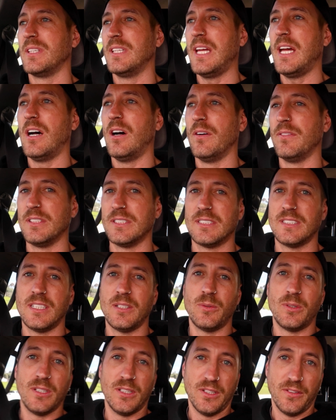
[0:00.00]
Now
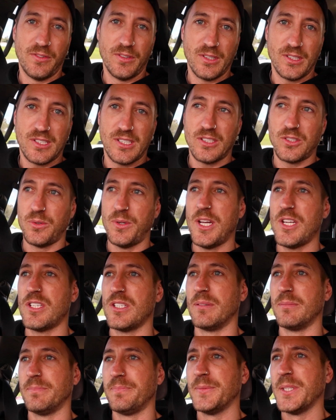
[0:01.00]
obviously we're in a different
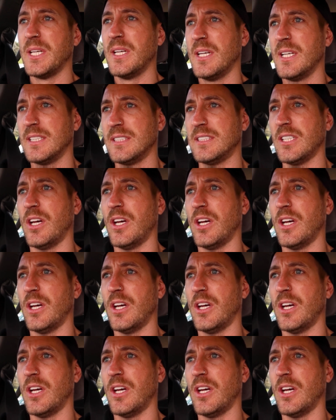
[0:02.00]
situation.